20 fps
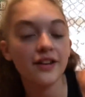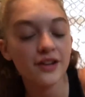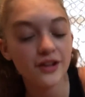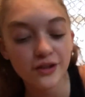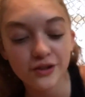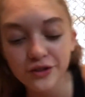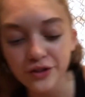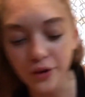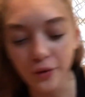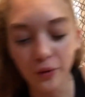
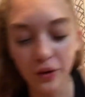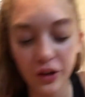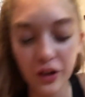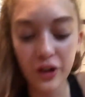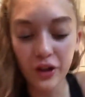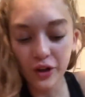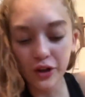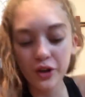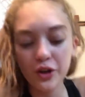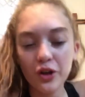So
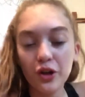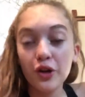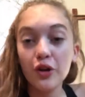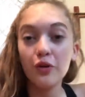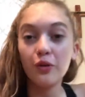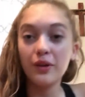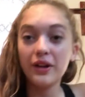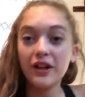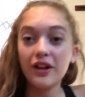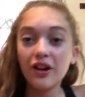
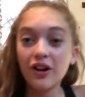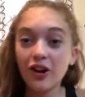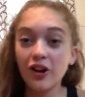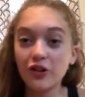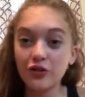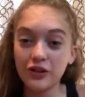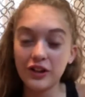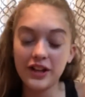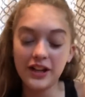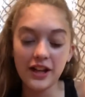we are
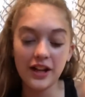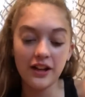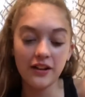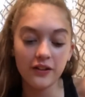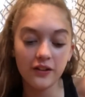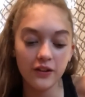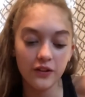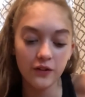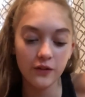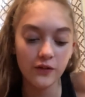reading
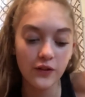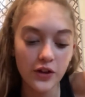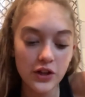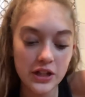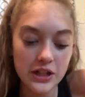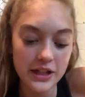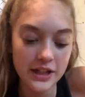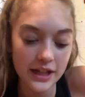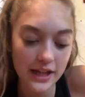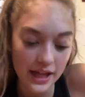
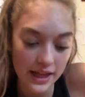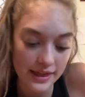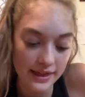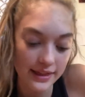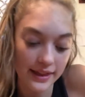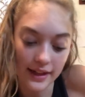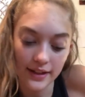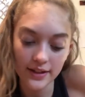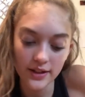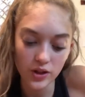First
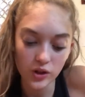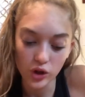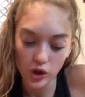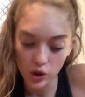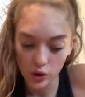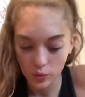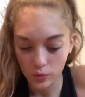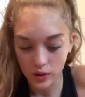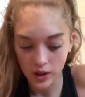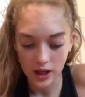
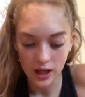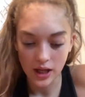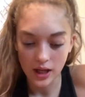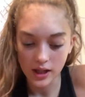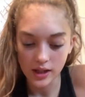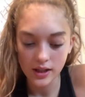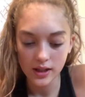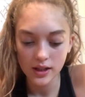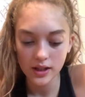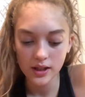
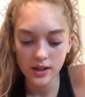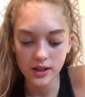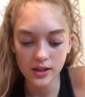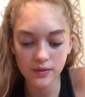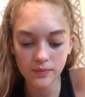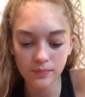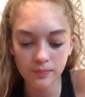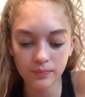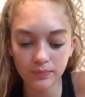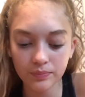Thessalonians
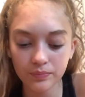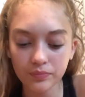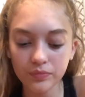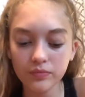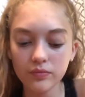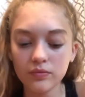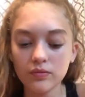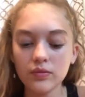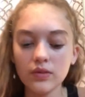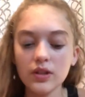
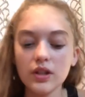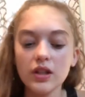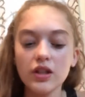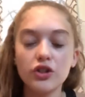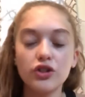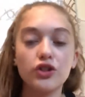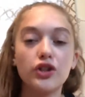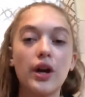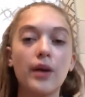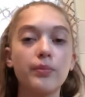
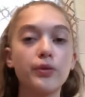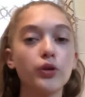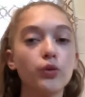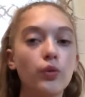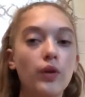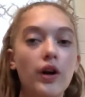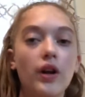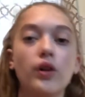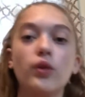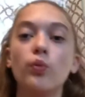chapter
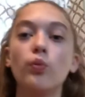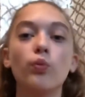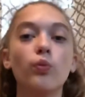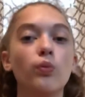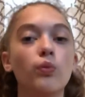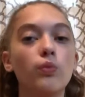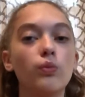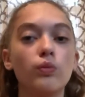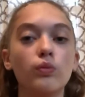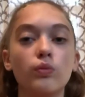1,
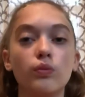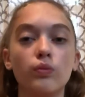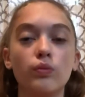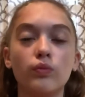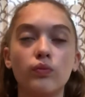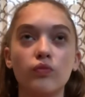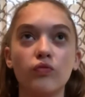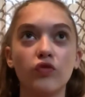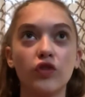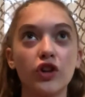
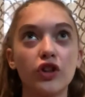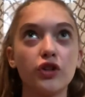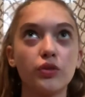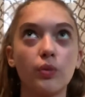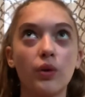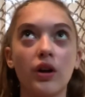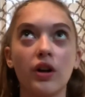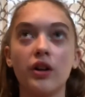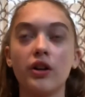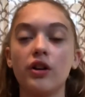verse
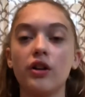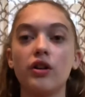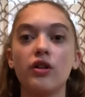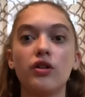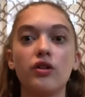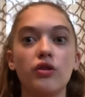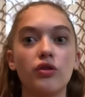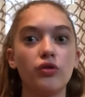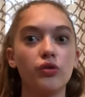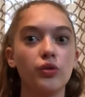1
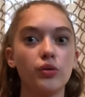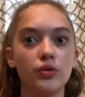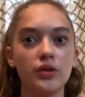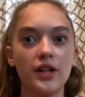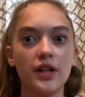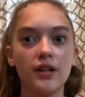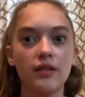through 10.